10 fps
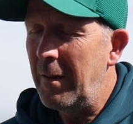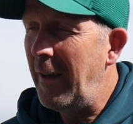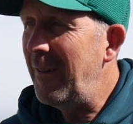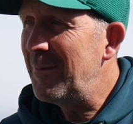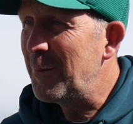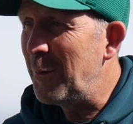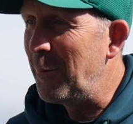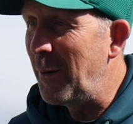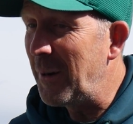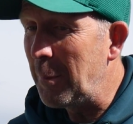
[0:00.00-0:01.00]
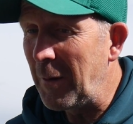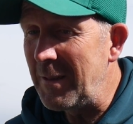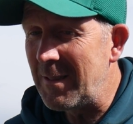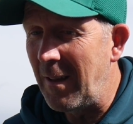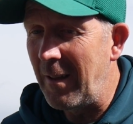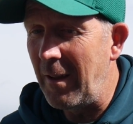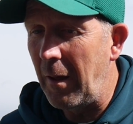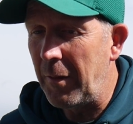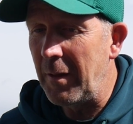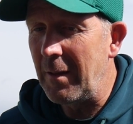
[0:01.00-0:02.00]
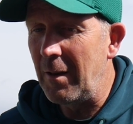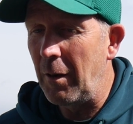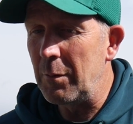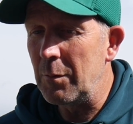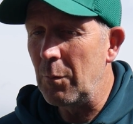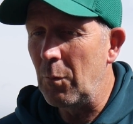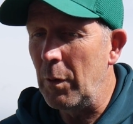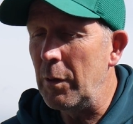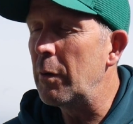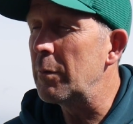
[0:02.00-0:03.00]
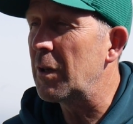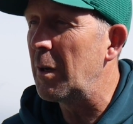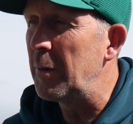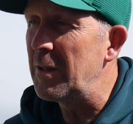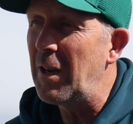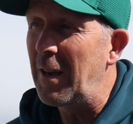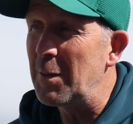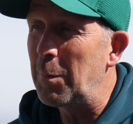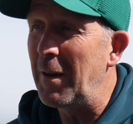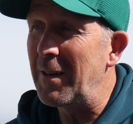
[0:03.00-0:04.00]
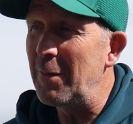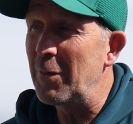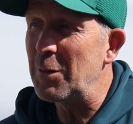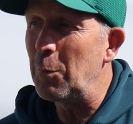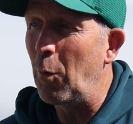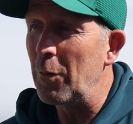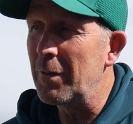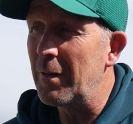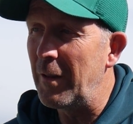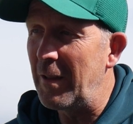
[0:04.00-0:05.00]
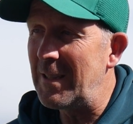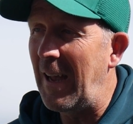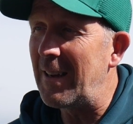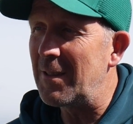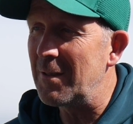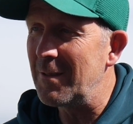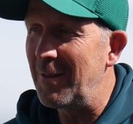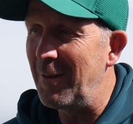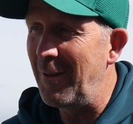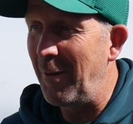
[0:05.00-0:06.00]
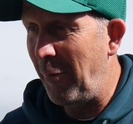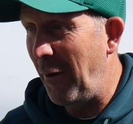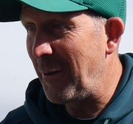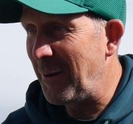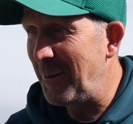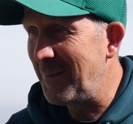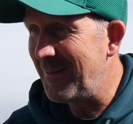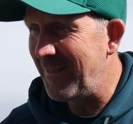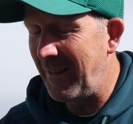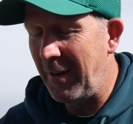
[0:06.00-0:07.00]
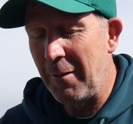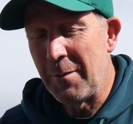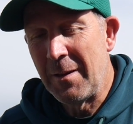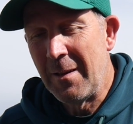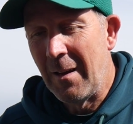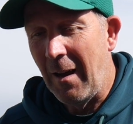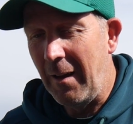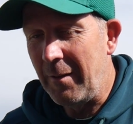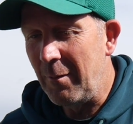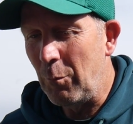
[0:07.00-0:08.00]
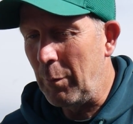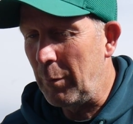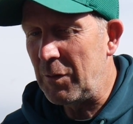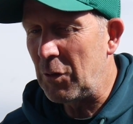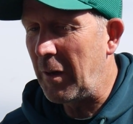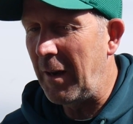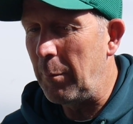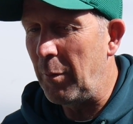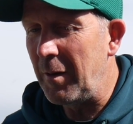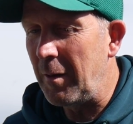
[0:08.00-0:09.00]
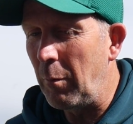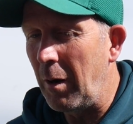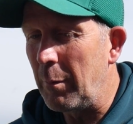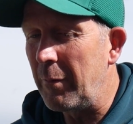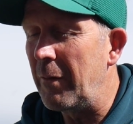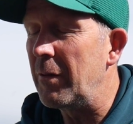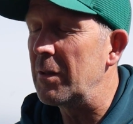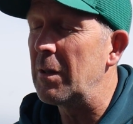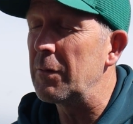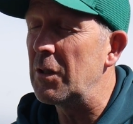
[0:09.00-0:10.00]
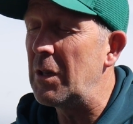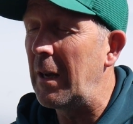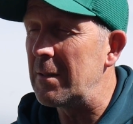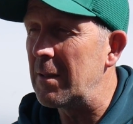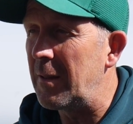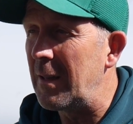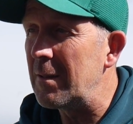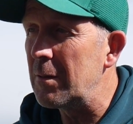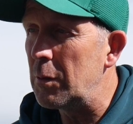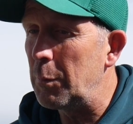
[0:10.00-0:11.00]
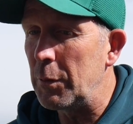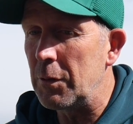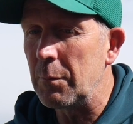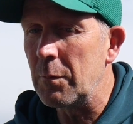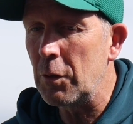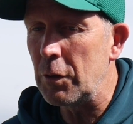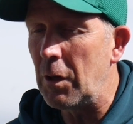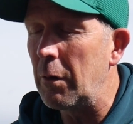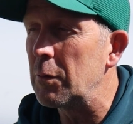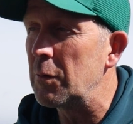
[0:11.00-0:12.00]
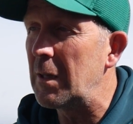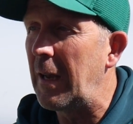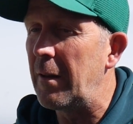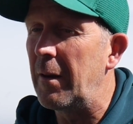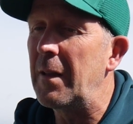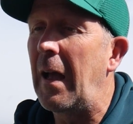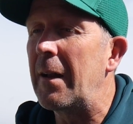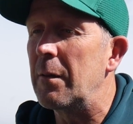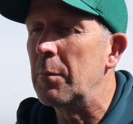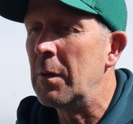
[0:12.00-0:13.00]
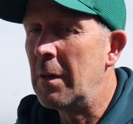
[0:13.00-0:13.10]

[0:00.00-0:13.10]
Yeah, really pleased. I think we knew it was going to be a challenge playing in Division 1. The attacks are very good, and we've stuck at it brilliantly well, and we've given ourselves a chance, I think, to put some good totals together. And I think Adam,